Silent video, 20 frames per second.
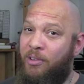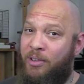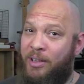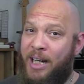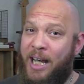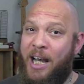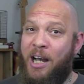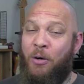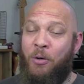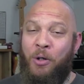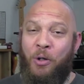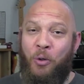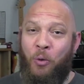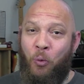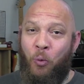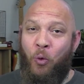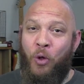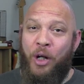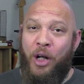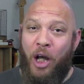Now,
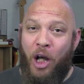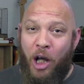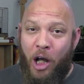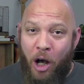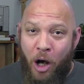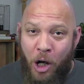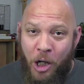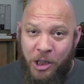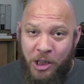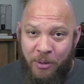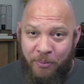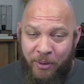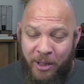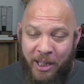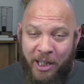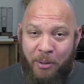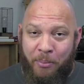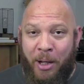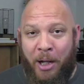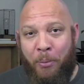one awesome
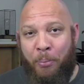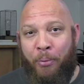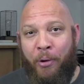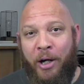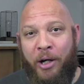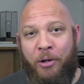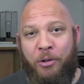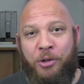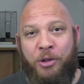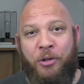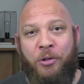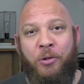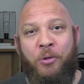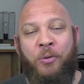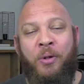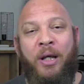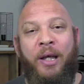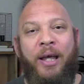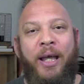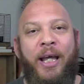thing about a prayer
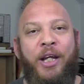journal